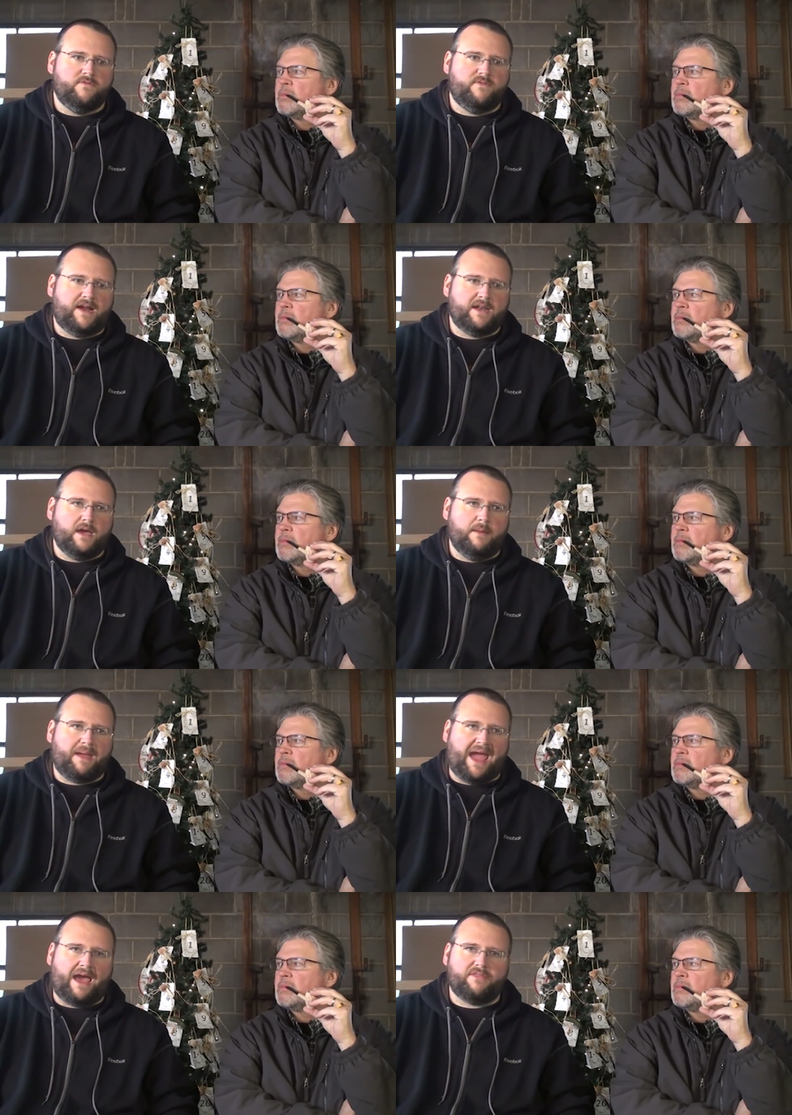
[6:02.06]
Speaker 1: find a, a
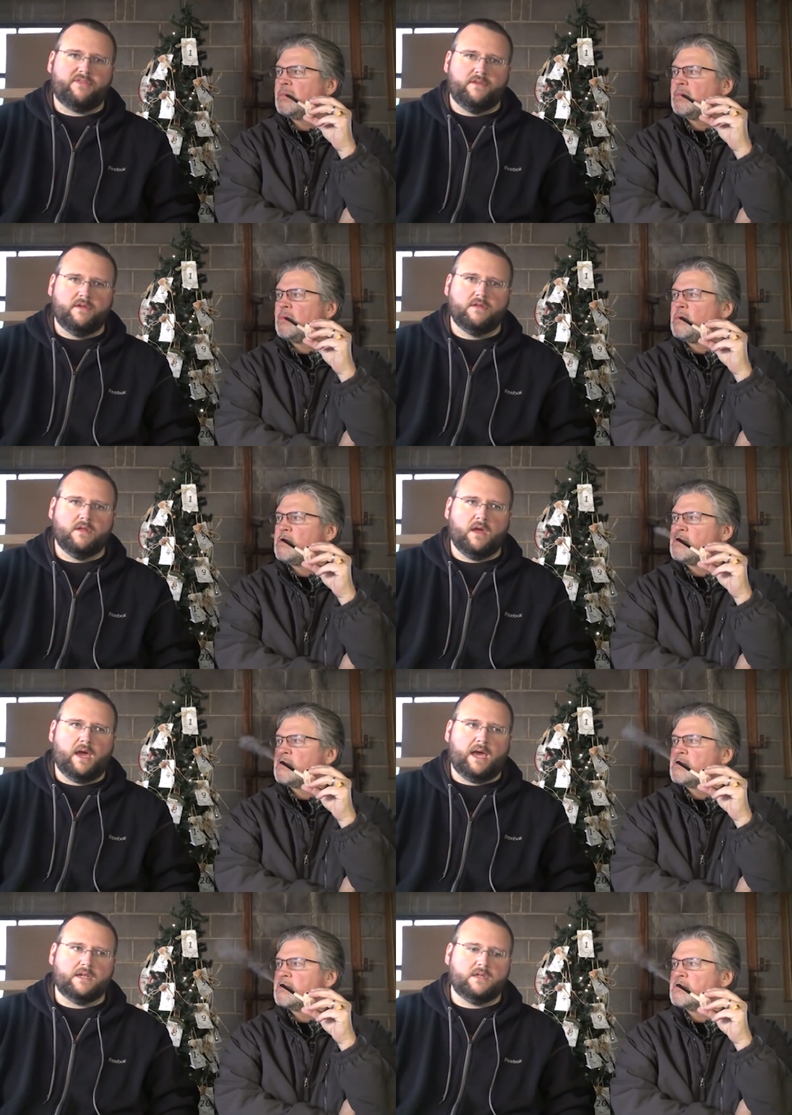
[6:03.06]
path
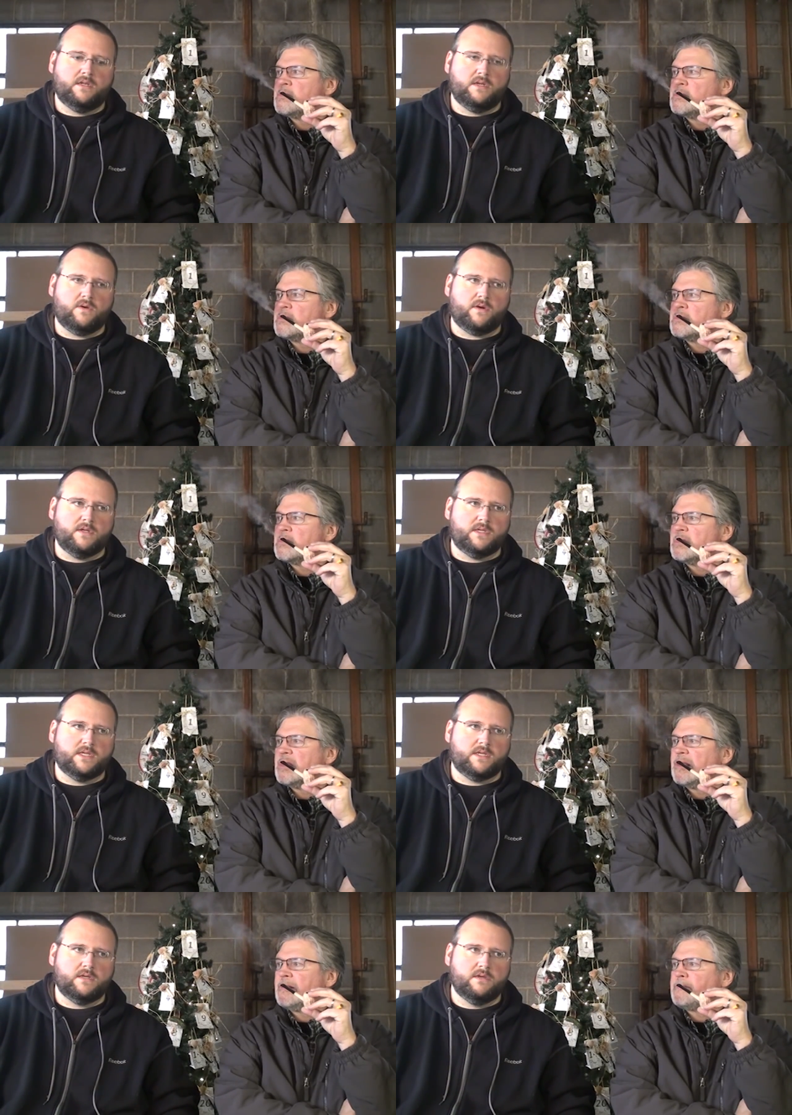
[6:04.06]
uh,
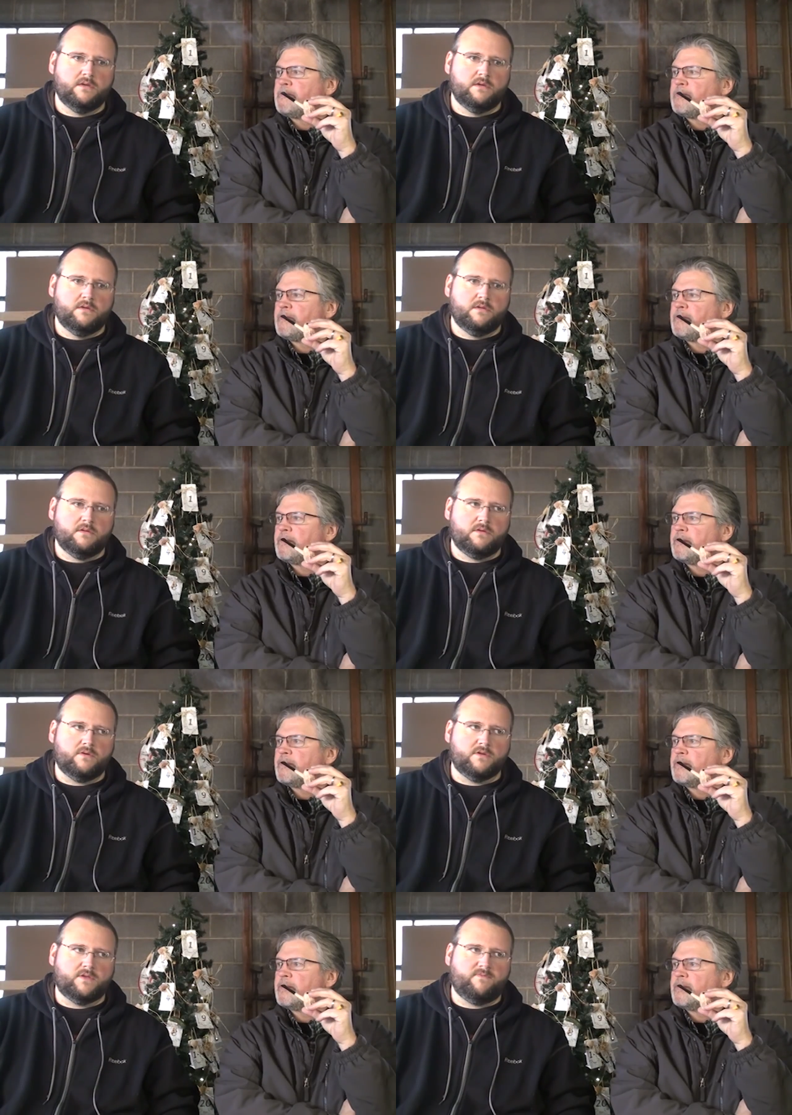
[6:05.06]
towards
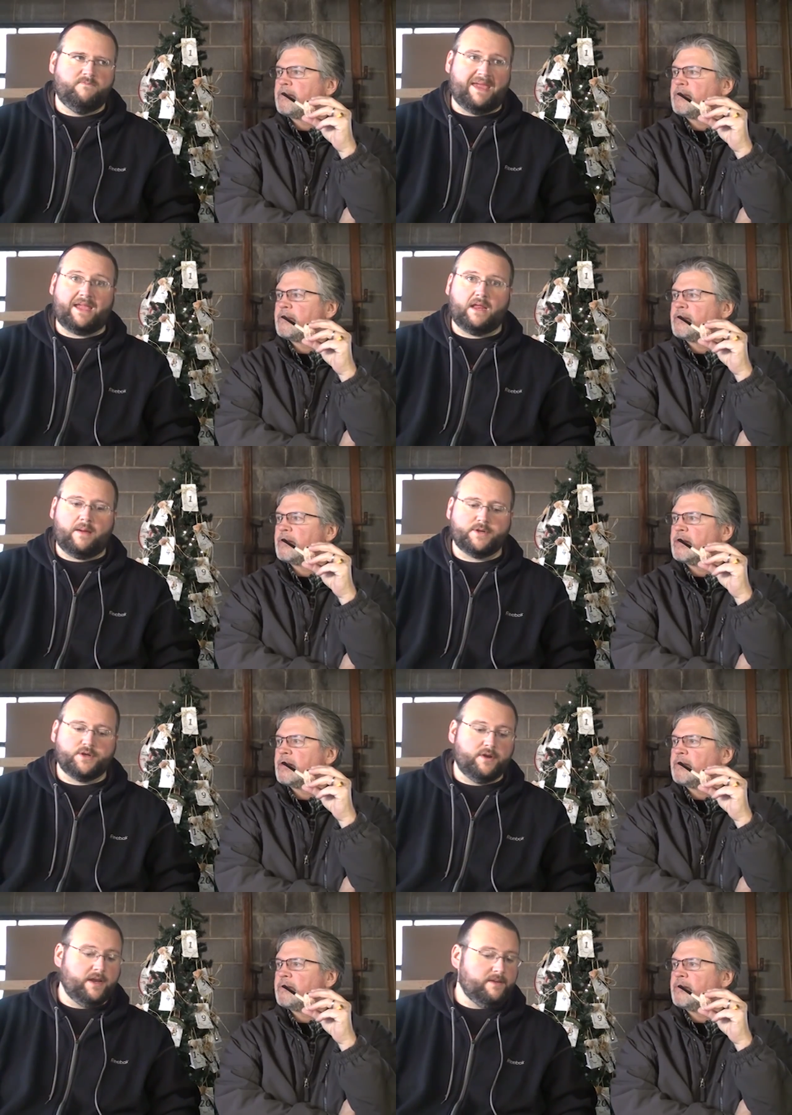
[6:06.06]
towards making an
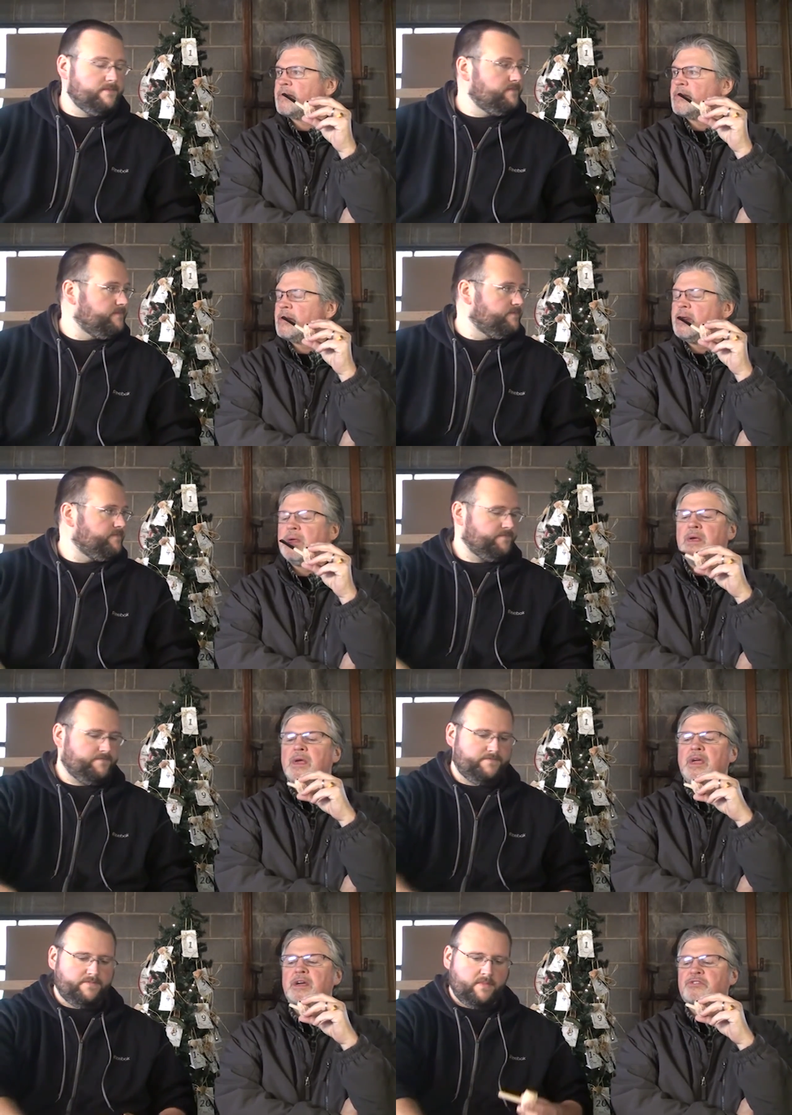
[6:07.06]
opportunity.
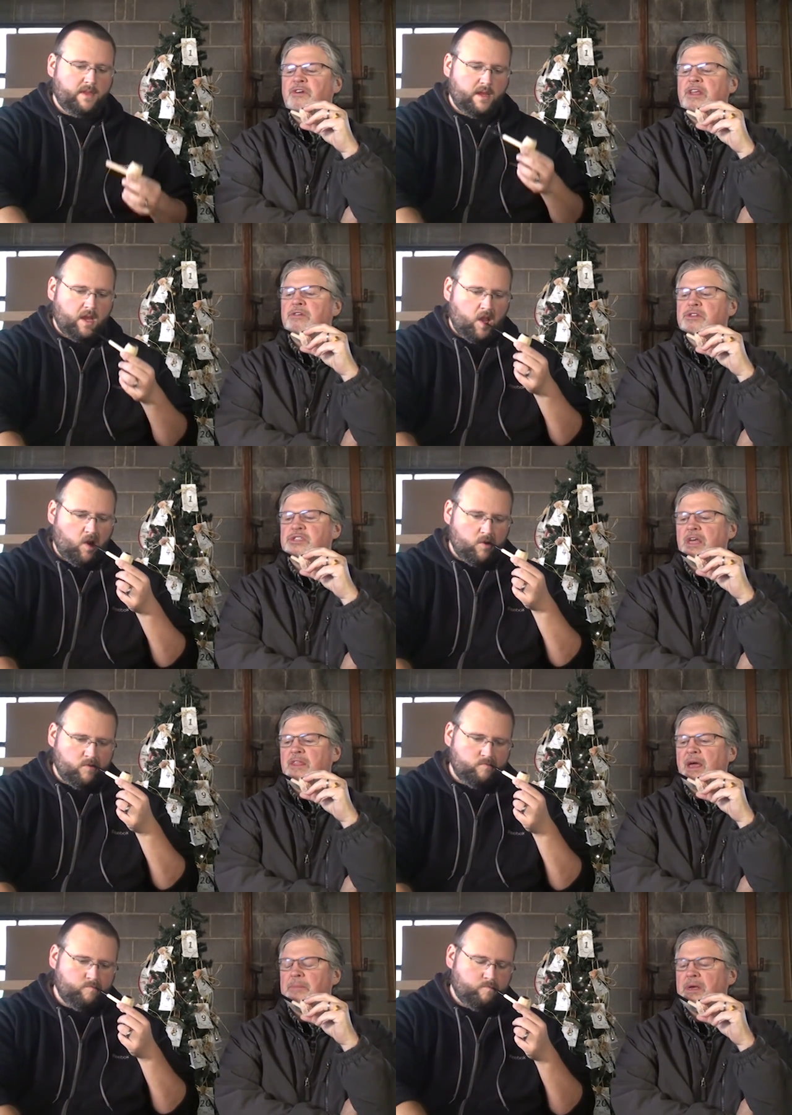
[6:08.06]
Speaker 2: You know, it's funny you would say
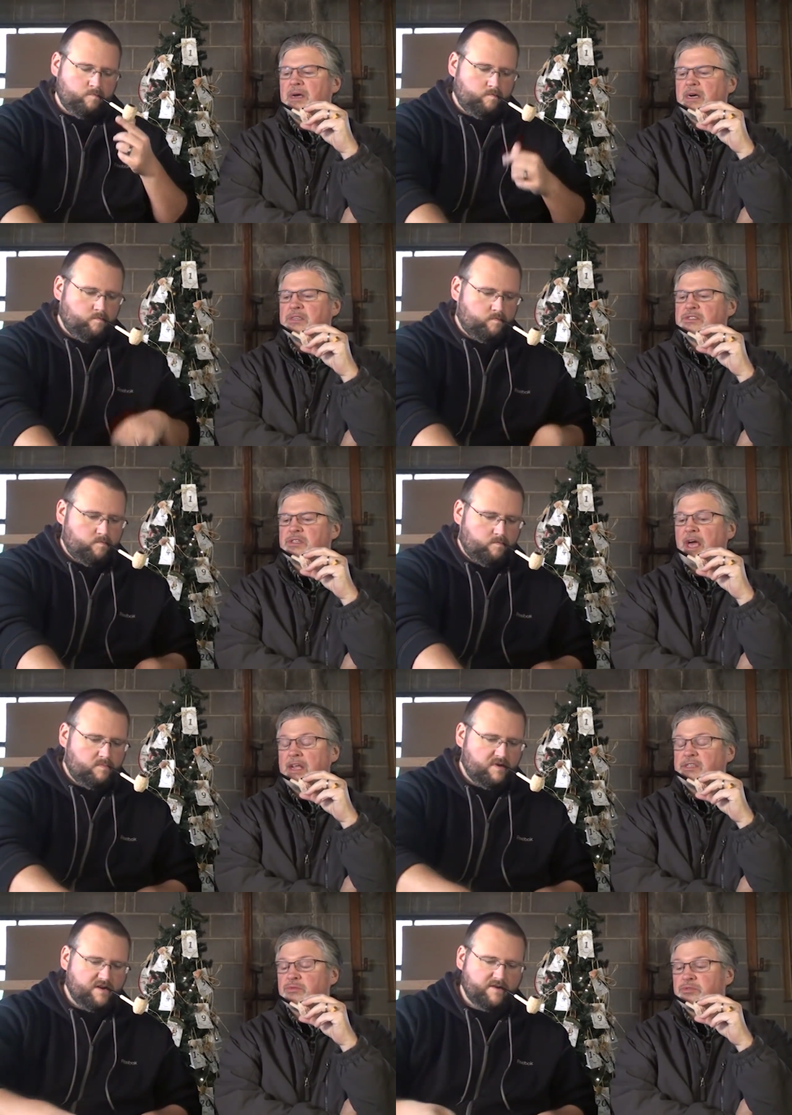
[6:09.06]
that because
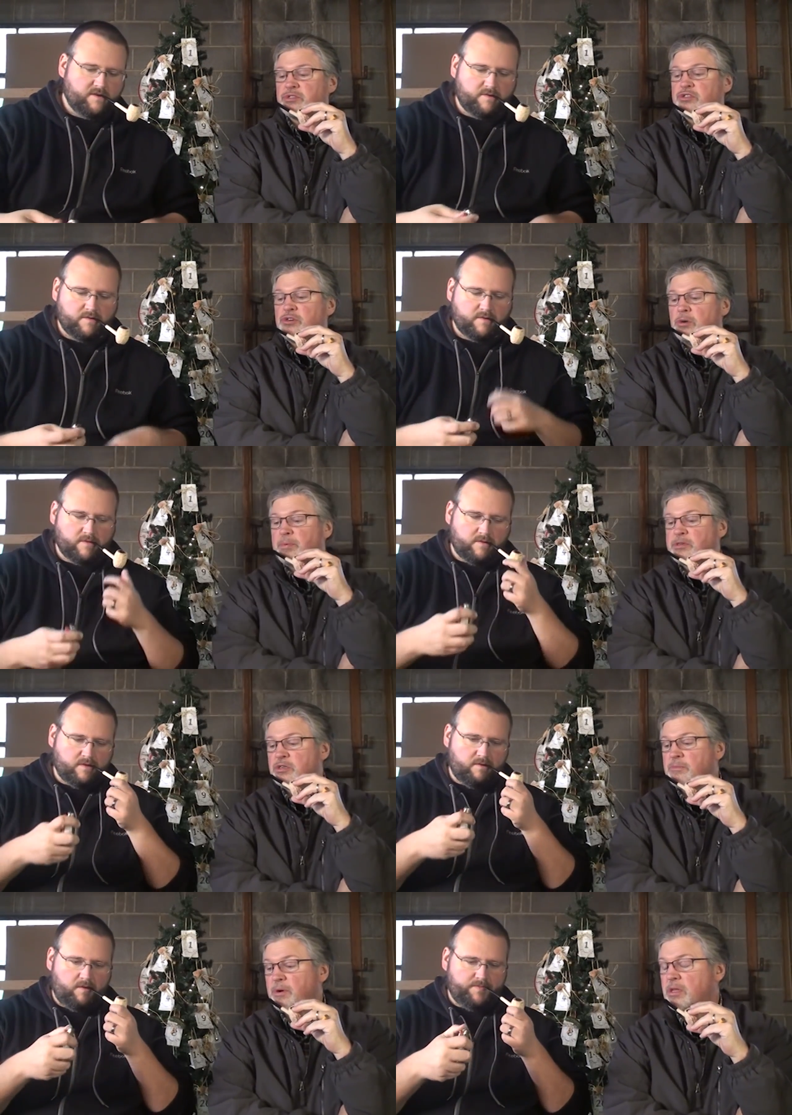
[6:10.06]
that's super
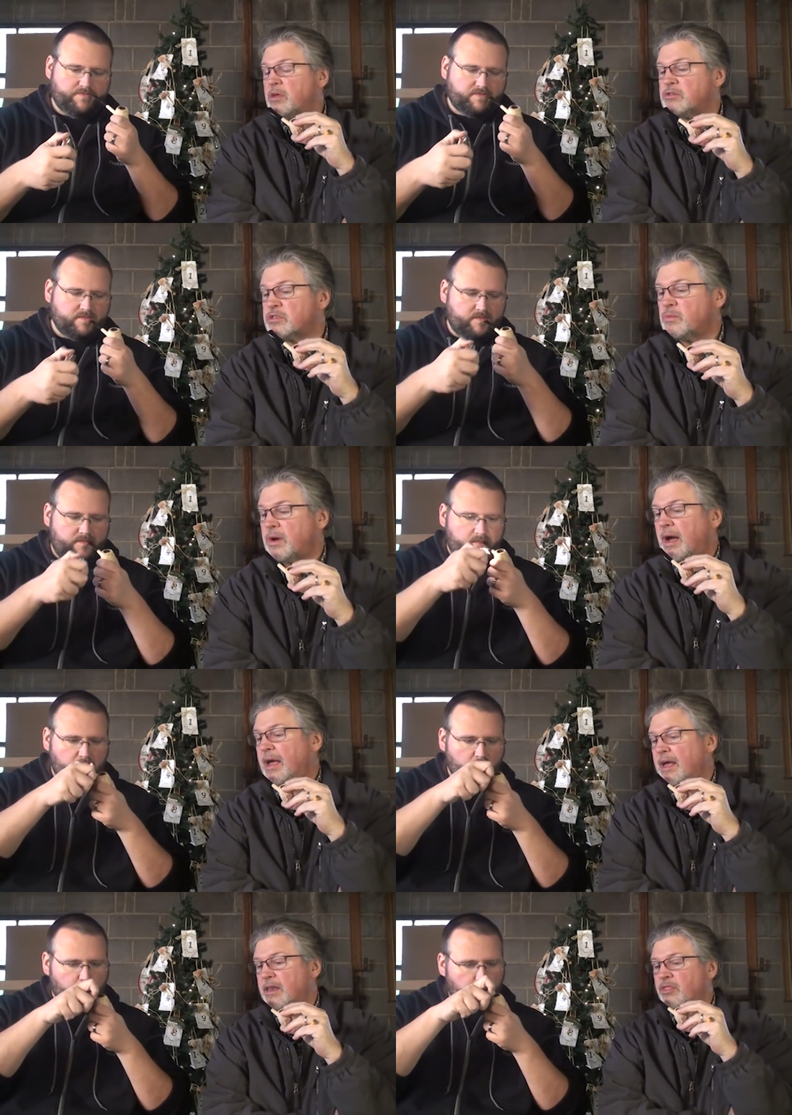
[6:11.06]
super close to what
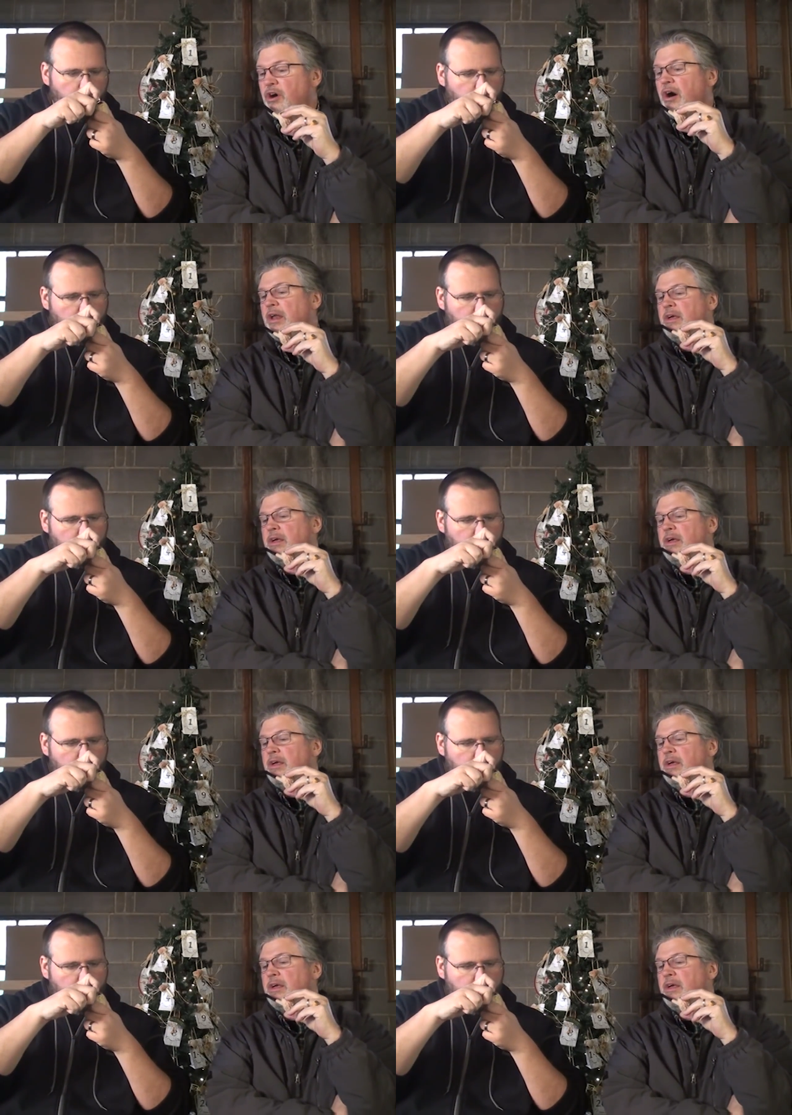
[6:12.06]
I had thought,